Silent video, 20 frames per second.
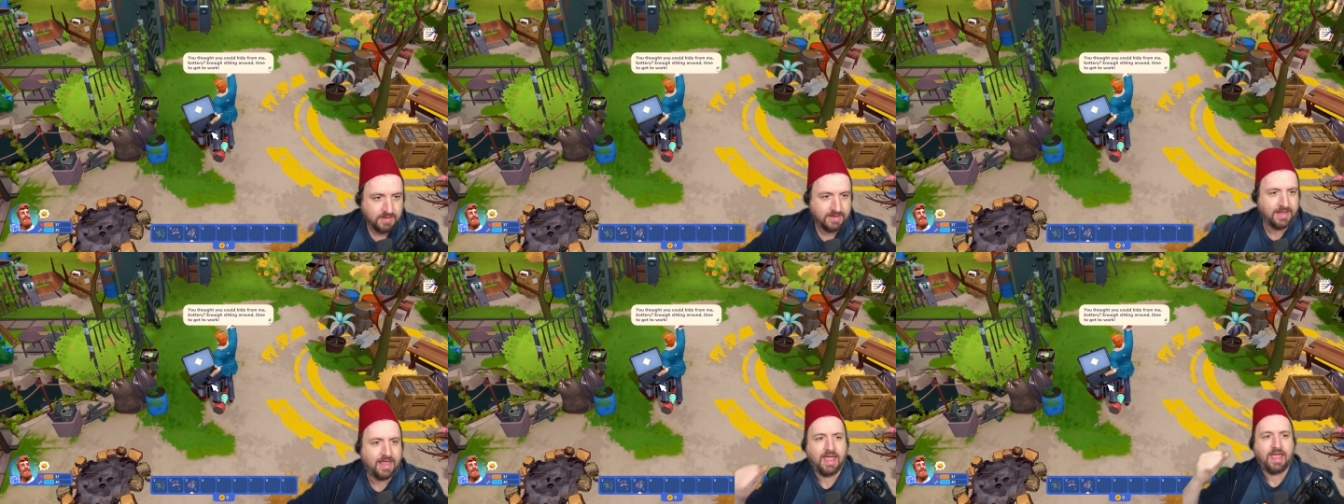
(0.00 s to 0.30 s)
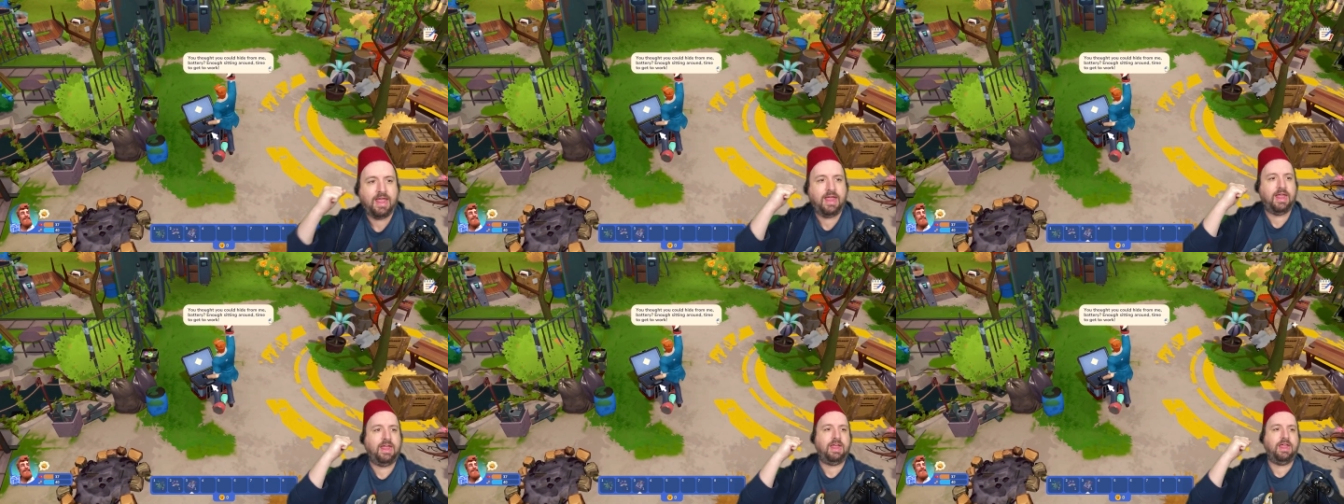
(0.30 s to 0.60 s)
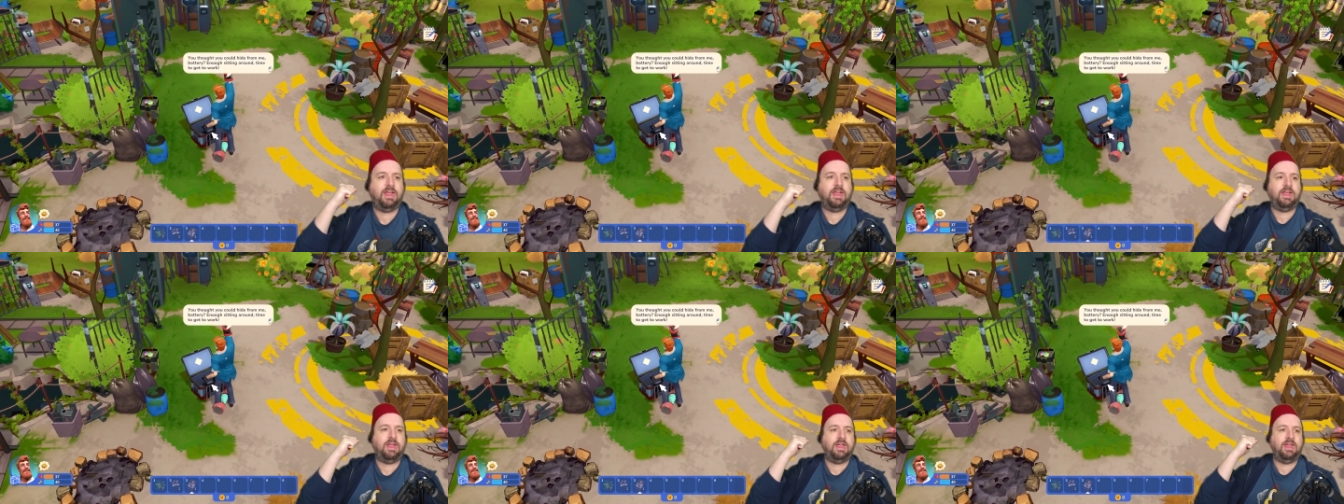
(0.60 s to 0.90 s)

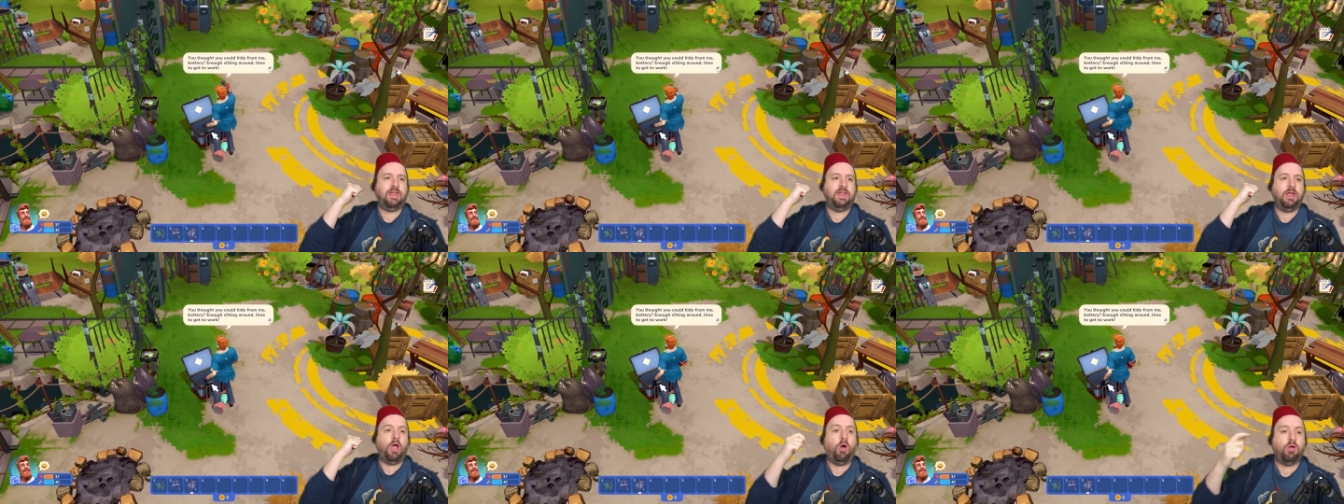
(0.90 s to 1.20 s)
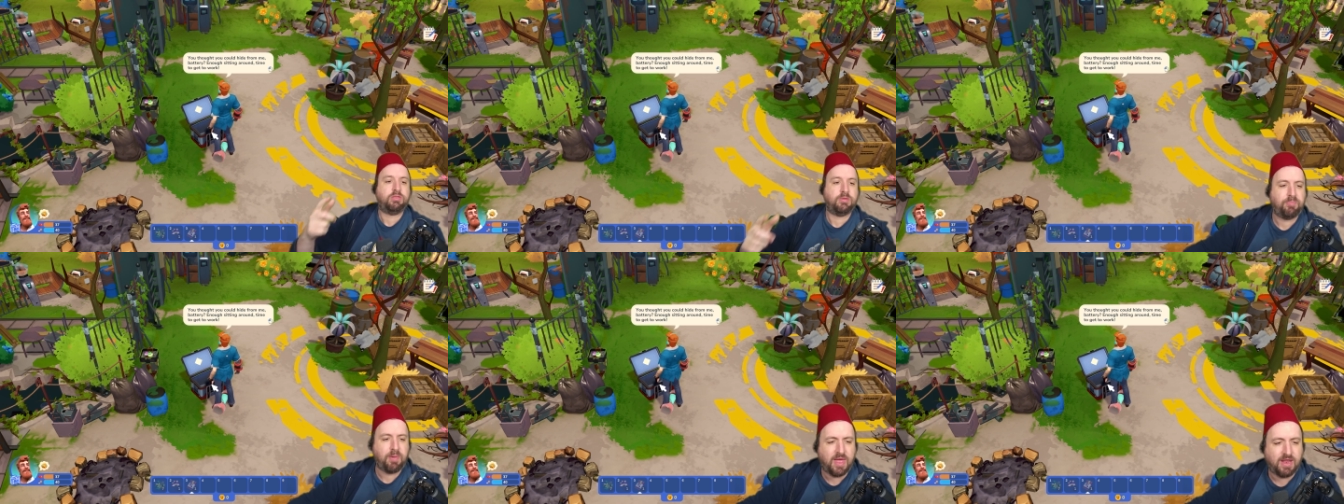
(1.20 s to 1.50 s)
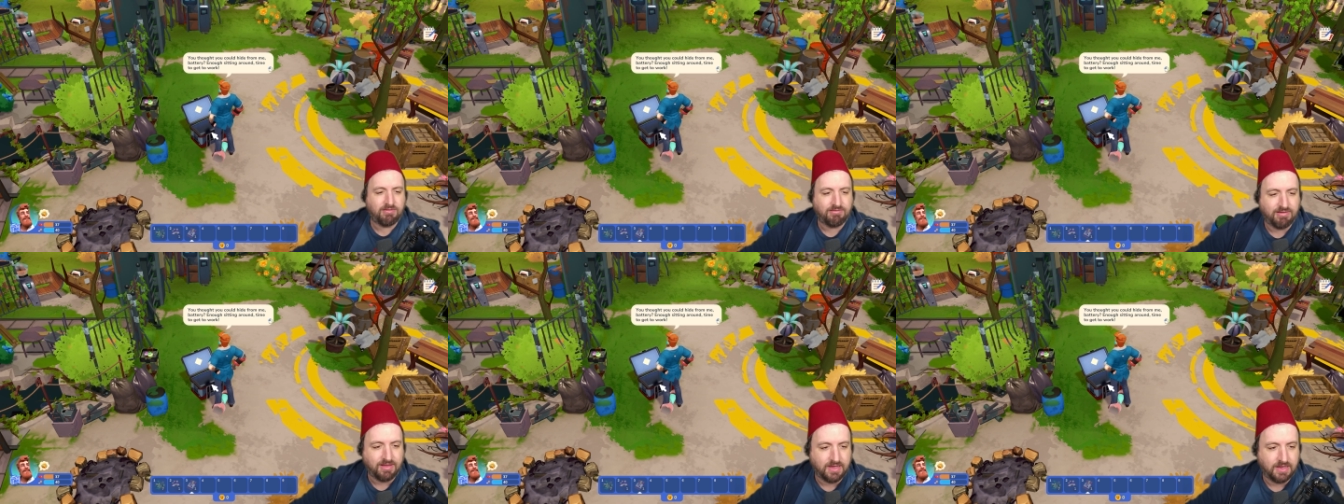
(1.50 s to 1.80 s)
Yay! Oh, it's a
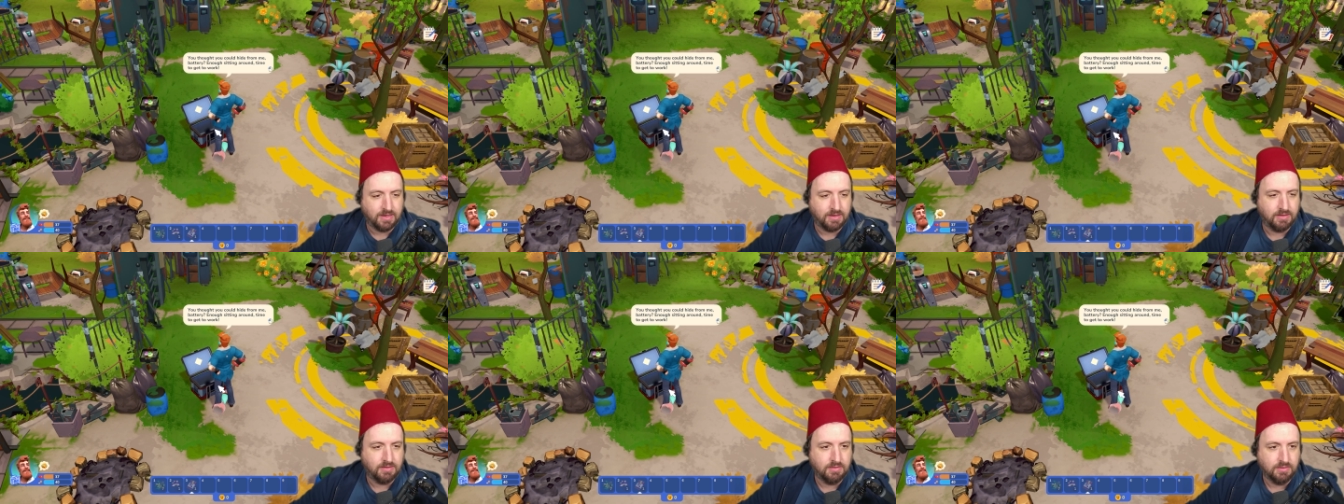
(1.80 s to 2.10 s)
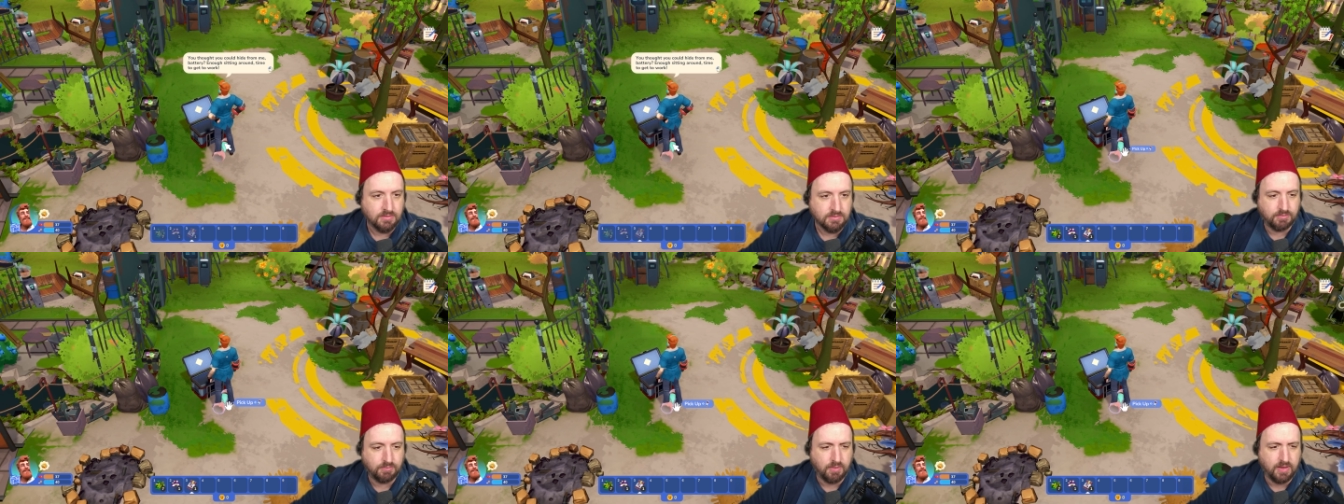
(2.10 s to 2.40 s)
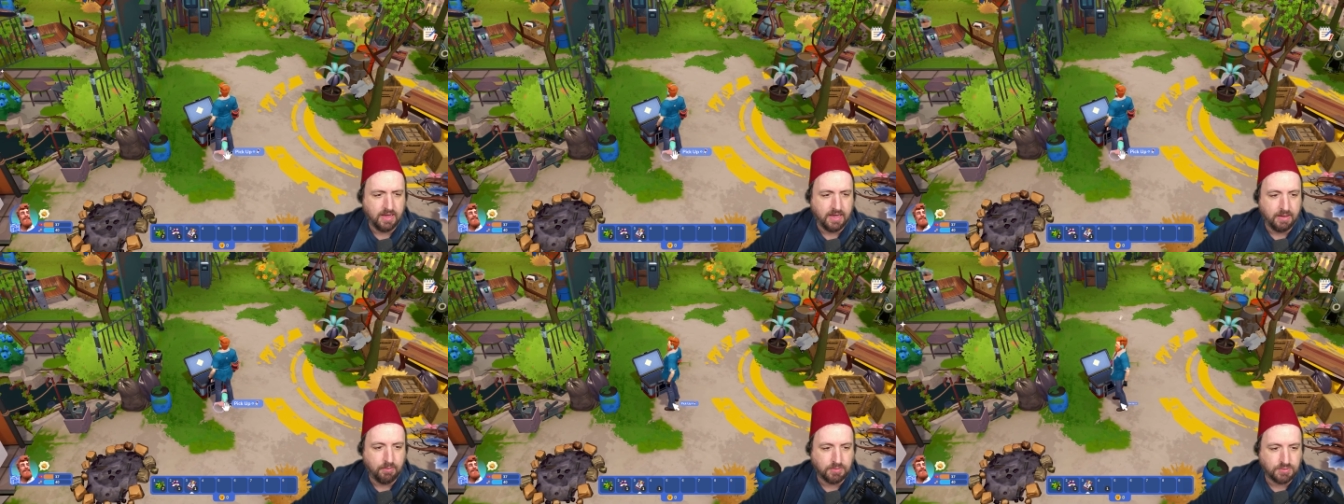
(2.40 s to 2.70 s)
battery.
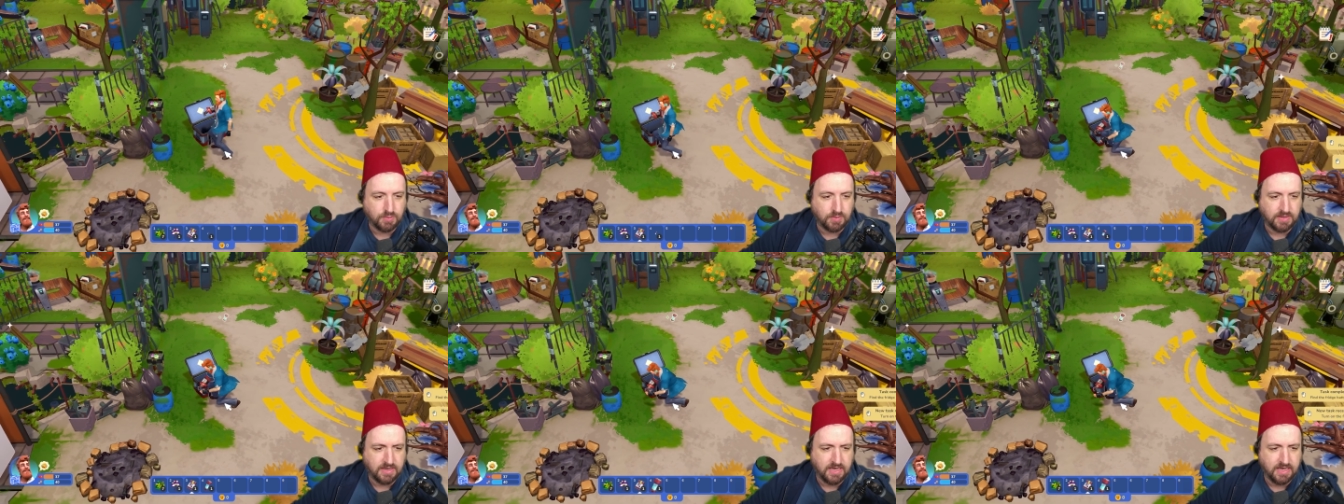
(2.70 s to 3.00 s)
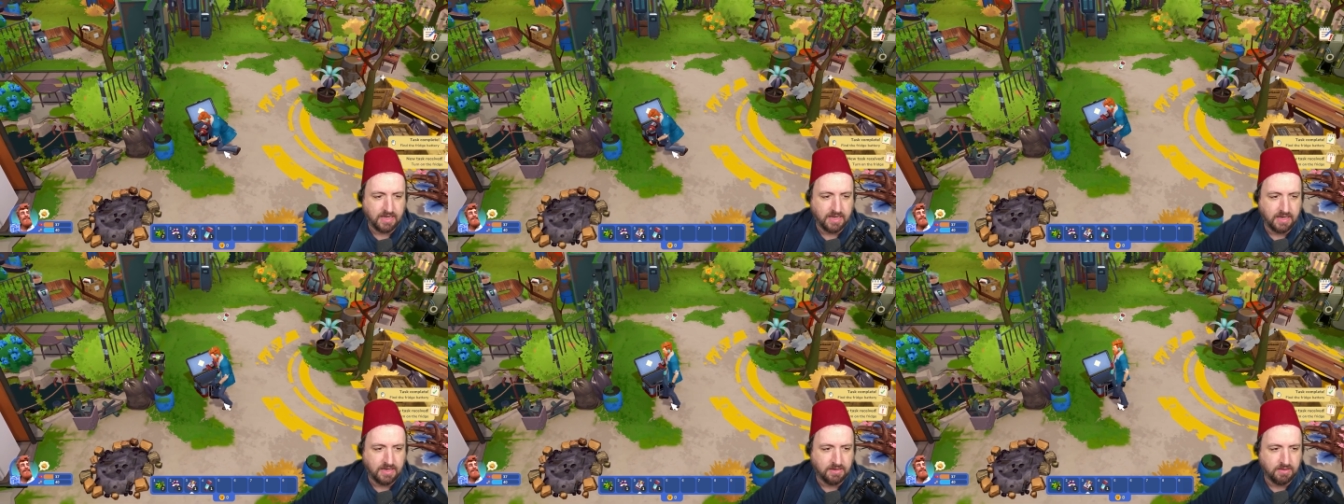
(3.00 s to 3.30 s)
Wait, which we need,